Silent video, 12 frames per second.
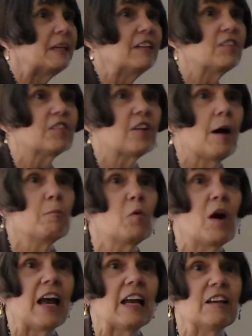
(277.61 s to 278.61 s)
but in some
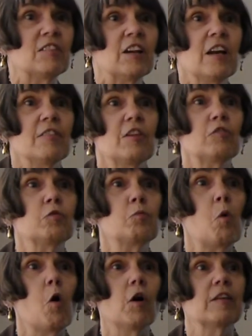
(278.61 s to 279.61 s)
ways, this
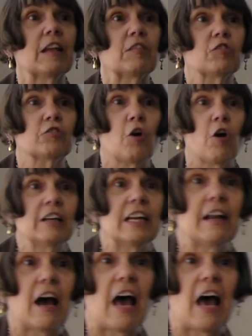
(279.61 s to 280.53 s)
war that started